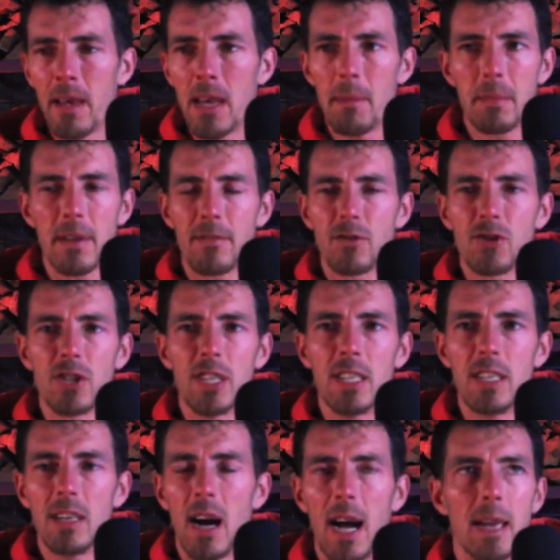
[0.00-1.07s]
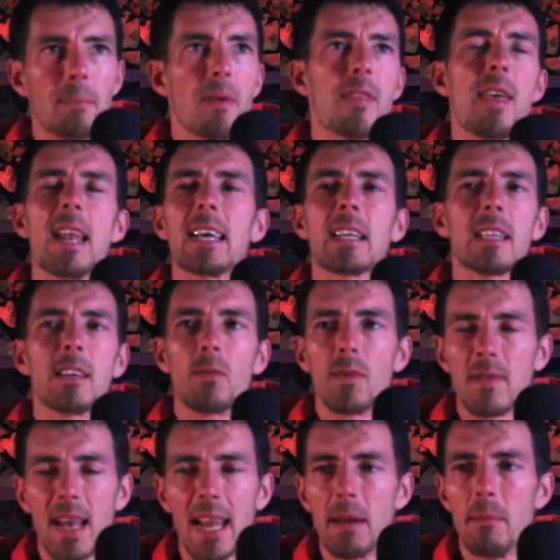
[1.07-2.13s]
But if she hypothetically was
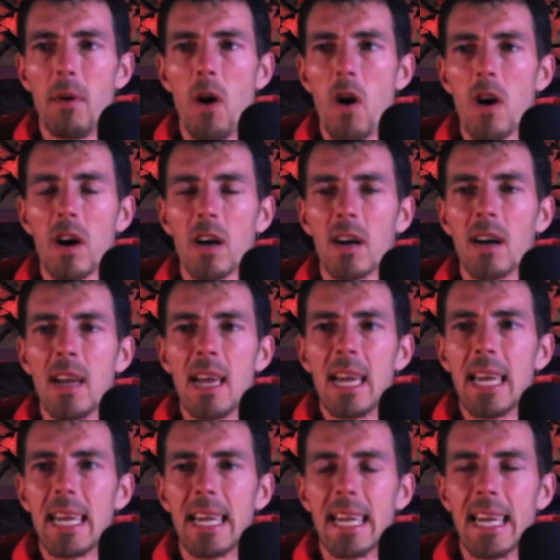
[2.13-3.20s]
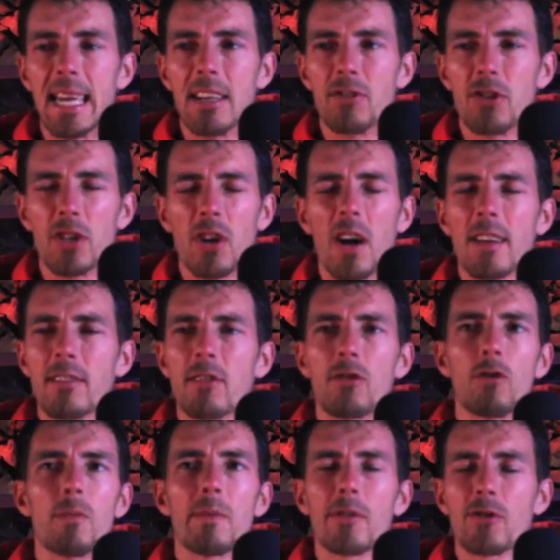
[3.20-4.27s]
at a bar and she got
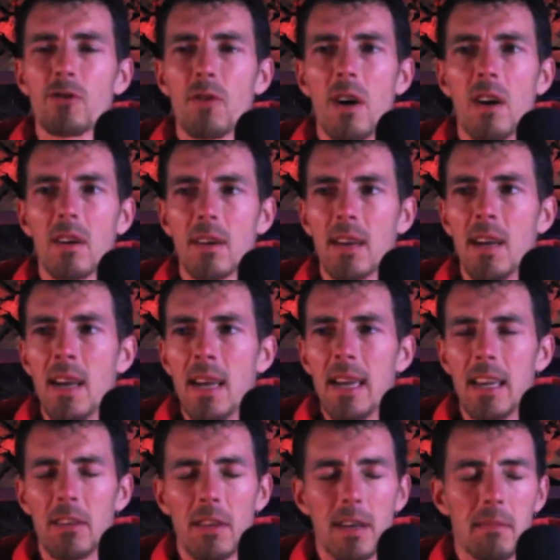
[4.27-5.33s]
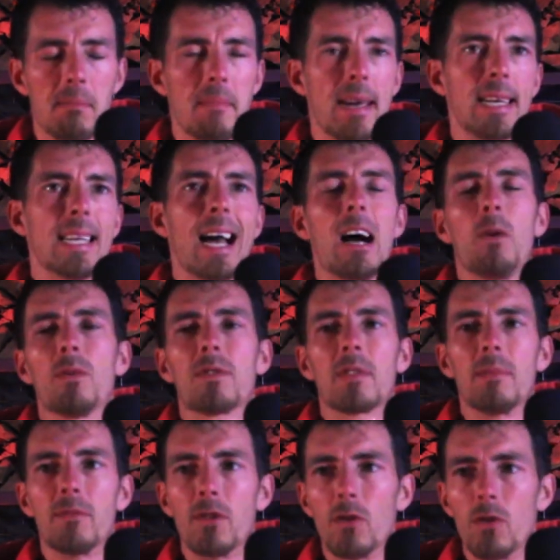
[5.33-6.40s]
super drunk and like made out with some
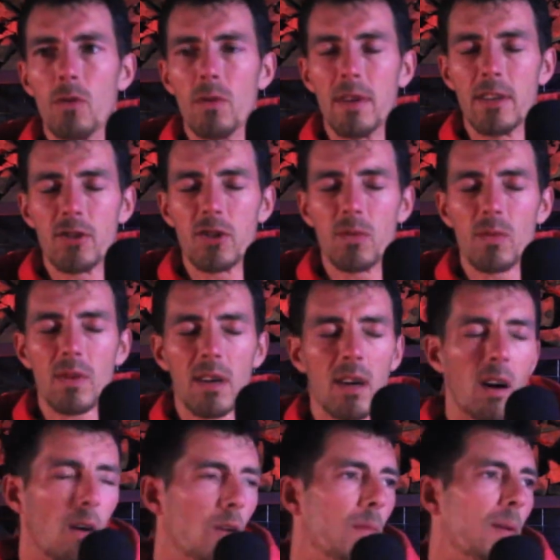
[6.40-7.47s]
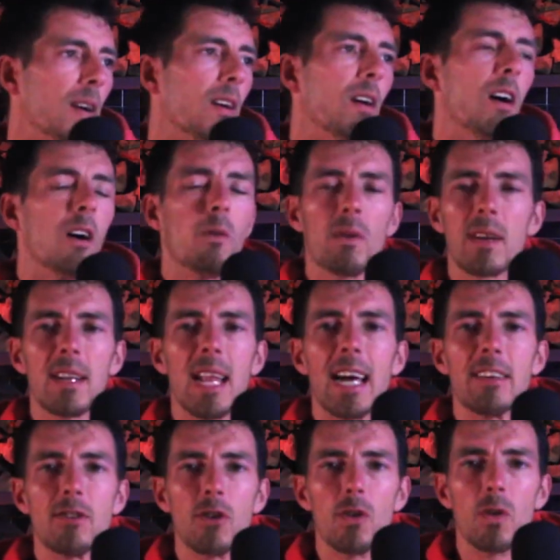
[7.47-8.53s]
dude and she was like, oh my God, what did I
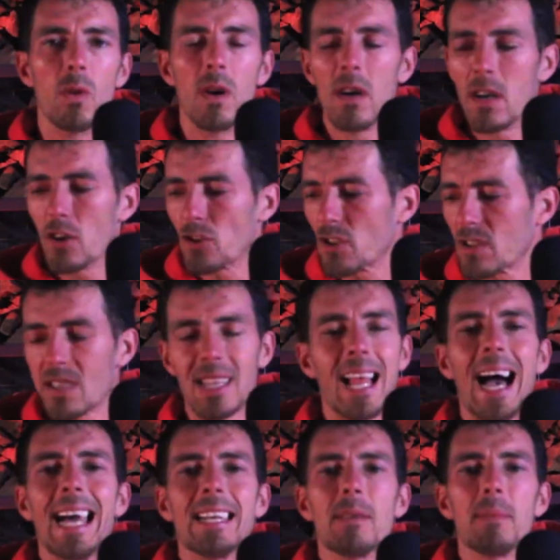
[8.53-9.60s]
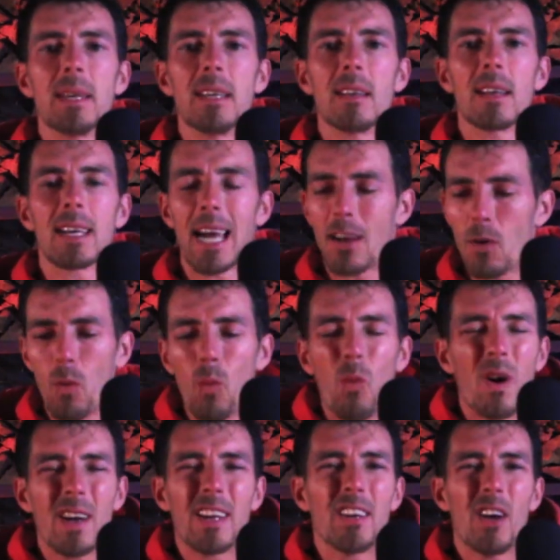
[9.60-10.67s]
do? Just lie to me. Like I don't
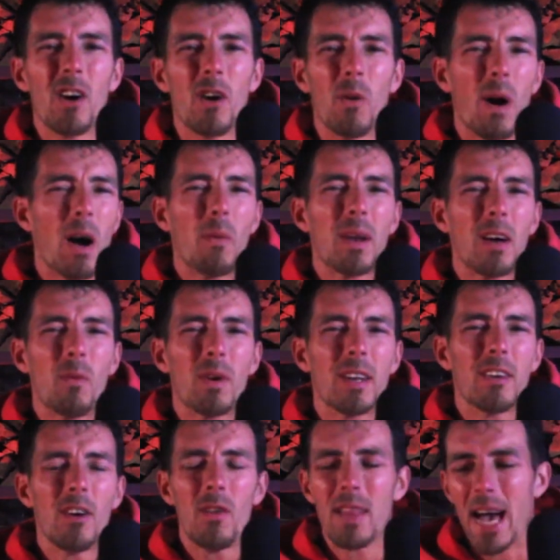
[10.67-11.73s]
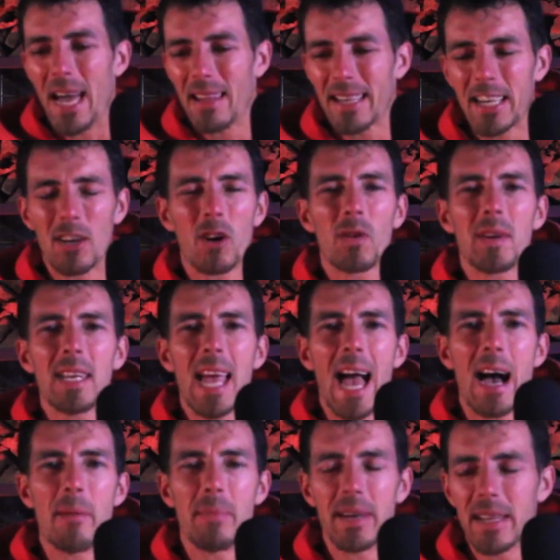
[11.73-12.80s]
want to know. Why would I want to know that? Like it already
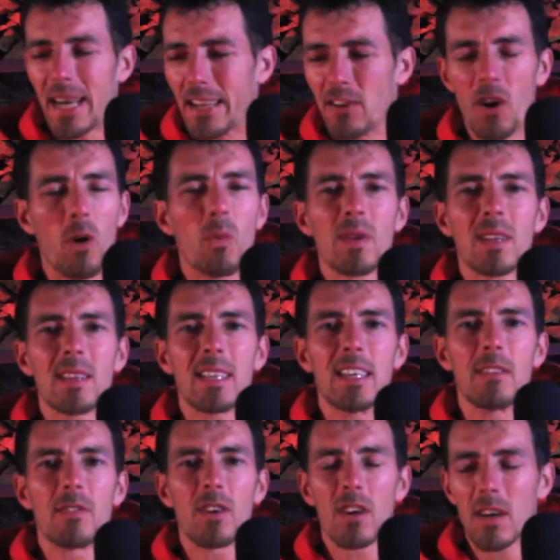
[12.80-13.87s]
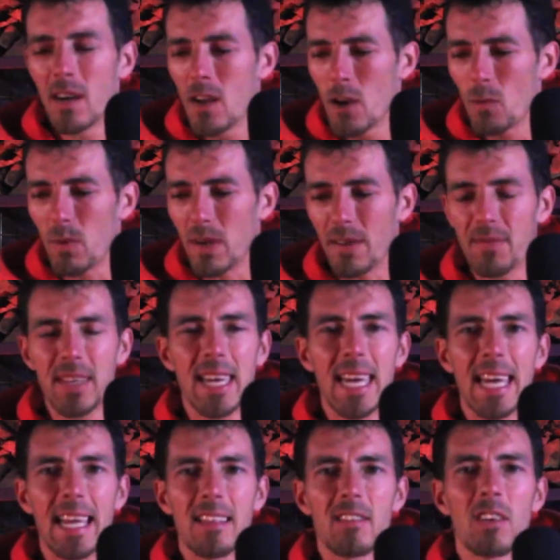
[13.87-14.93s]
happened. I don't want to leave her. We have
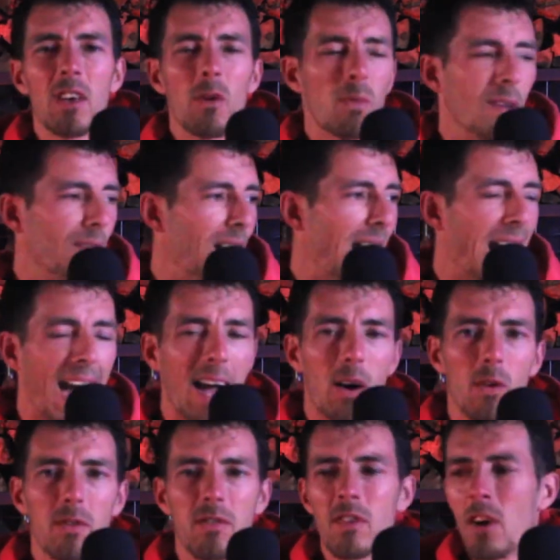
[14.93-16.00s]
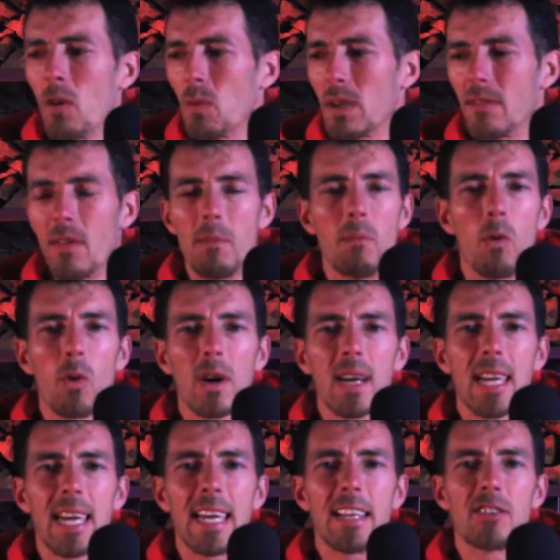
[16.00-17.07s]
kids. We have a house. We have a
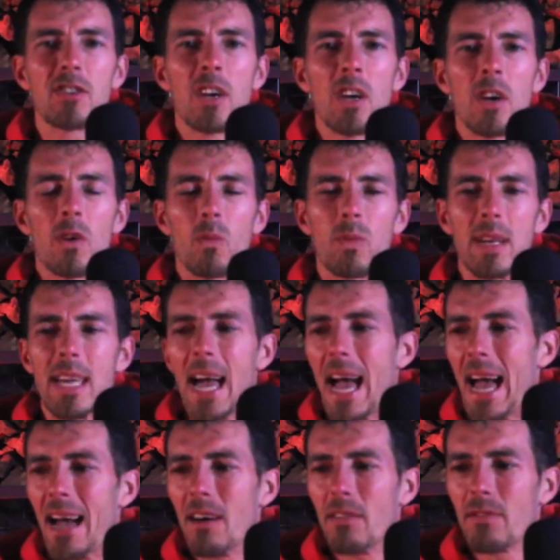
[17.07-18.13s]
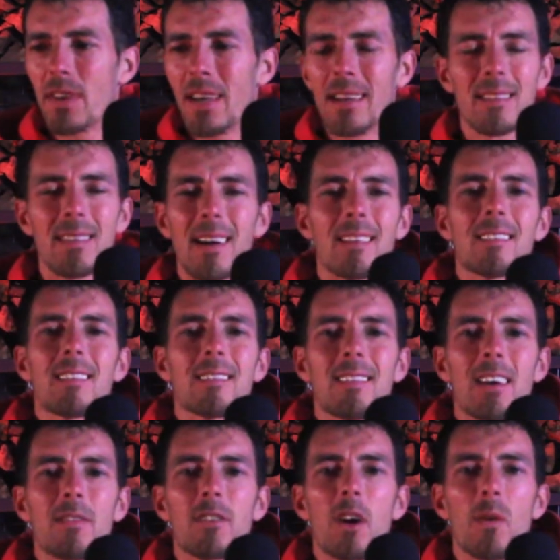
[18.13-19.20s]
mortgage. We have tons of
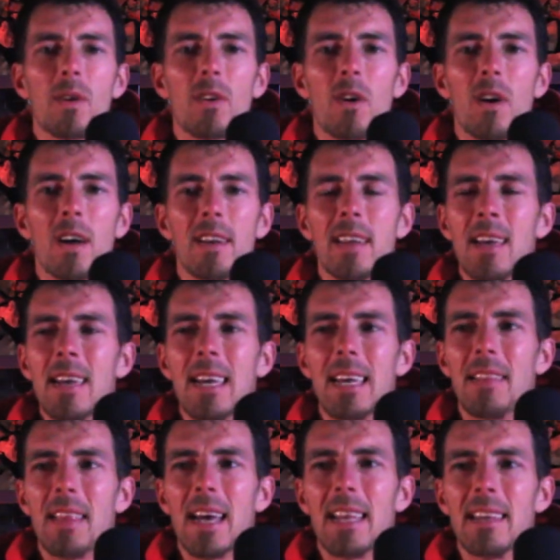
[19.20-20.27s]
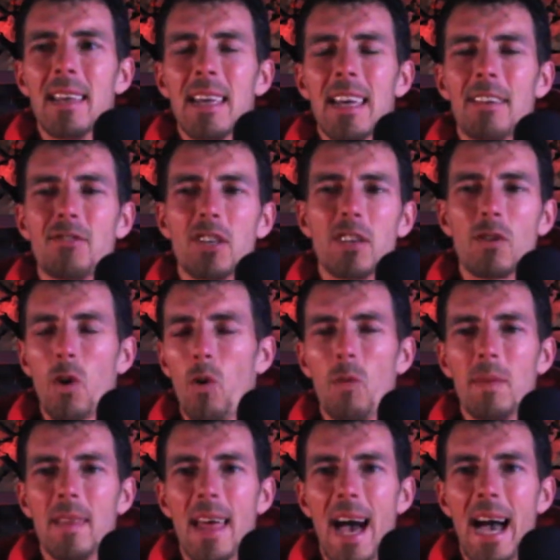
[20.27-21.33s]
stuff going on. And then if she told me
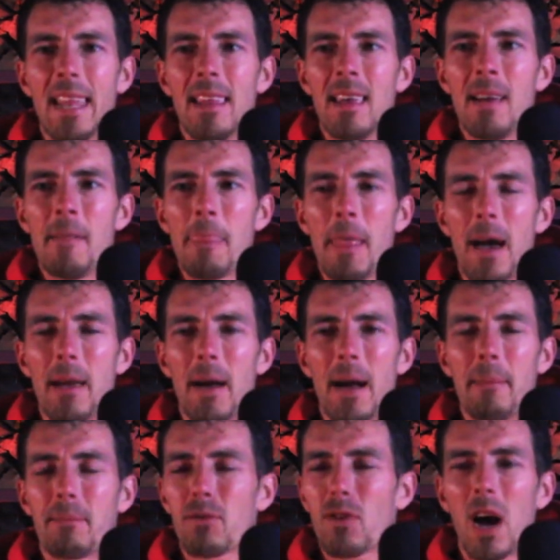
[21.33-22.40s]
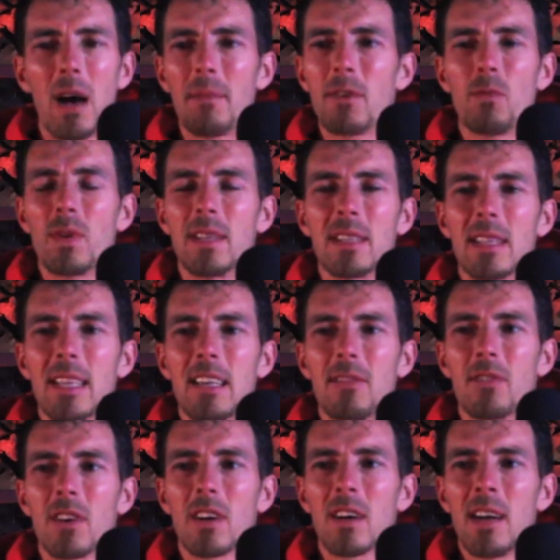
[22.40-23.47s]
that, I probably wouldn't leave
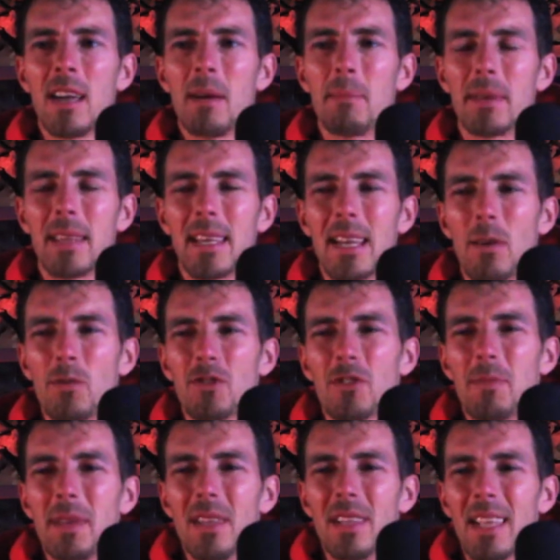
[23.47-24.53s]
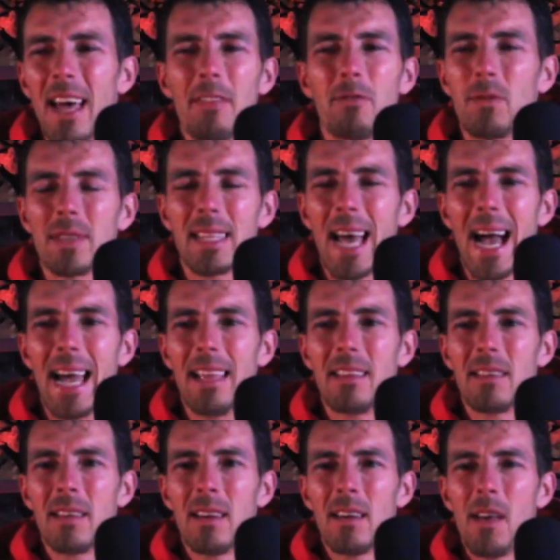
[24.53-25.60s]
her, but then I would just be left with that
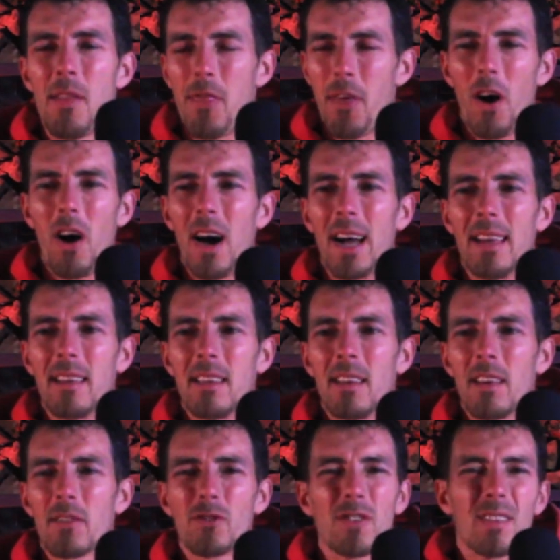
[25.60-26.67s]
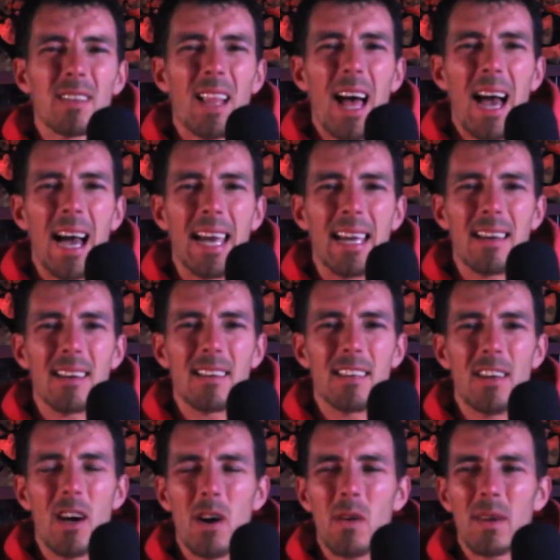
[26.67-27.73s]
thought. So just lie,
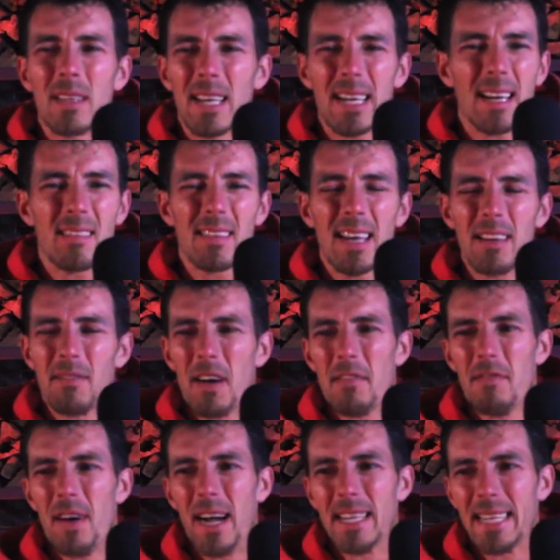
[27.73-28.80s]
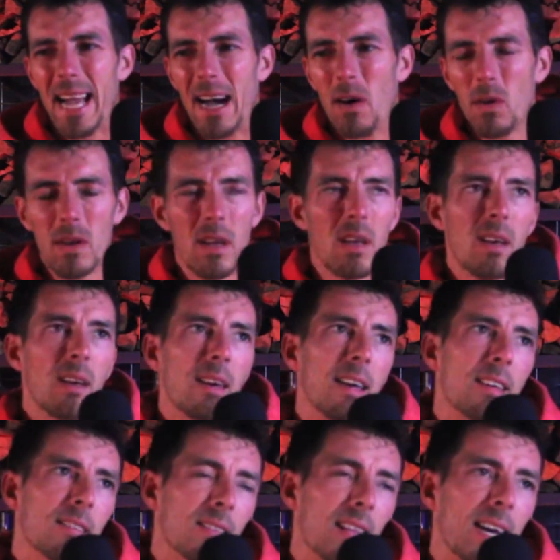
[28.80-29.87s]
And like I said, if I find out,
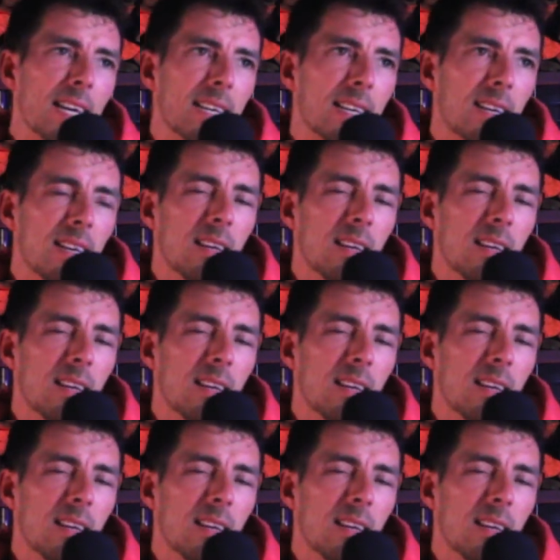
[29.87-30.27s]
it's like,